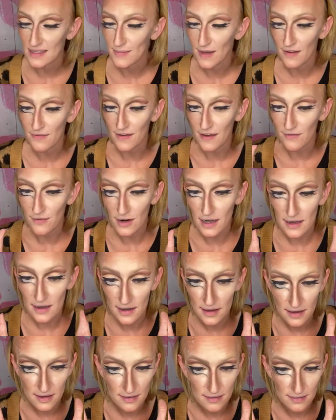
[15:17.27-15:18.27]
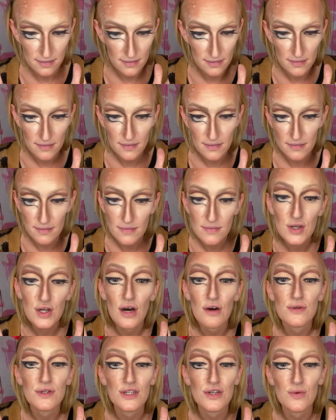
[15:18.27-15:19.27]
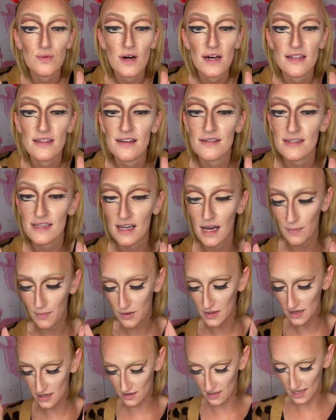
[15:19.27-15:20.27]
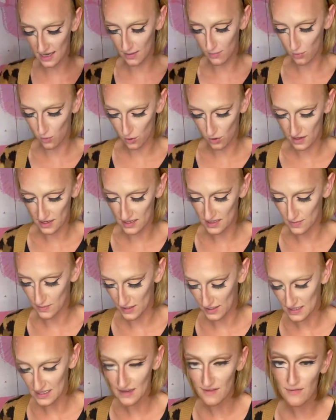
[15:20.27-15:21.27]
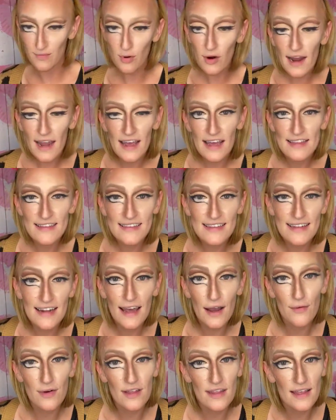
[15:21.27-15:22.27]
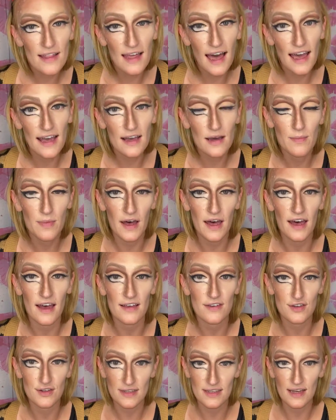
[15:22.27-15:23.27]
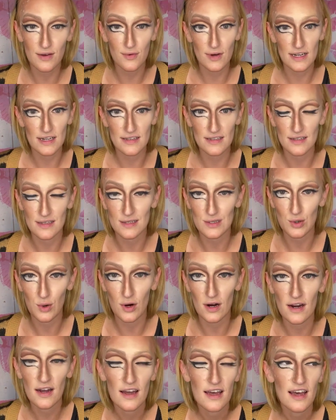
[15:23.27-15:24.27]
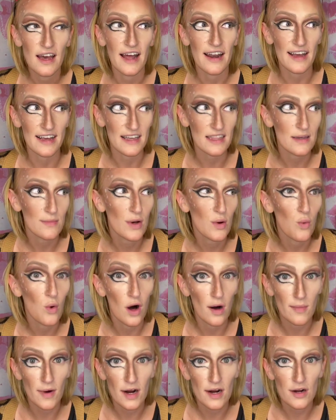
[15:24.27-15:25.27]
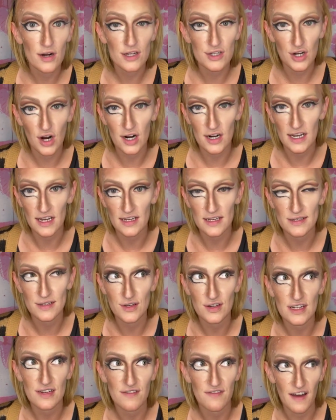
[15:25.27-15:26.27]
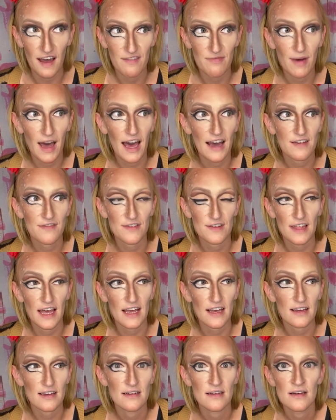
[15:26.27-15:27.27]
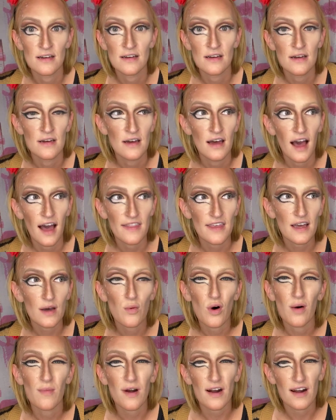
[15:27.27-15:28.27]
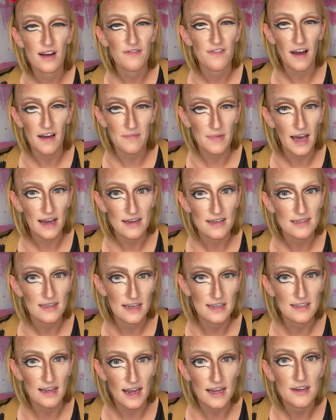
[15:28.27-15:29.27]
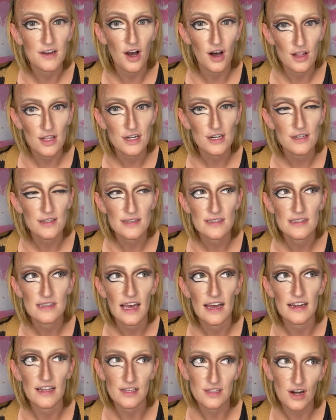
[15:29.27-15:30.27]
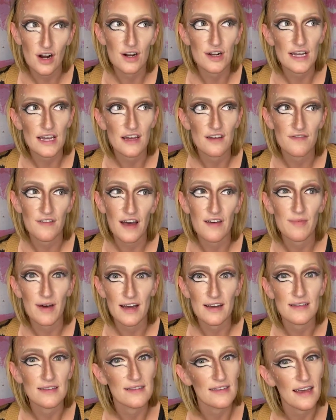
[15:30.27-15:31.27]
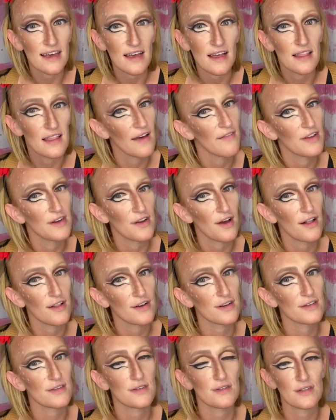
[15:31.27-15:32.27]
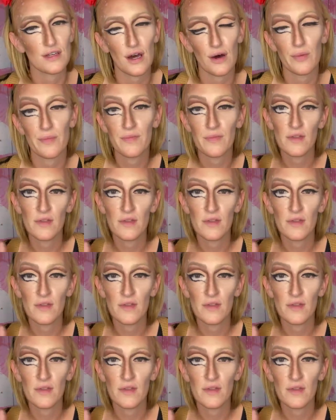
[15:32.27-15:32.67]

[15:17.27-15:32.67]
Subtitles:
favorite go-to one. There's a couple that are like more expensive brands that I really like, but just like running to the store. And I get them at Walmart or Target because you can get a 5-pack for like, I think at Walmart a 5-pack is like $9, and at Target a 5-pack is like $11. So,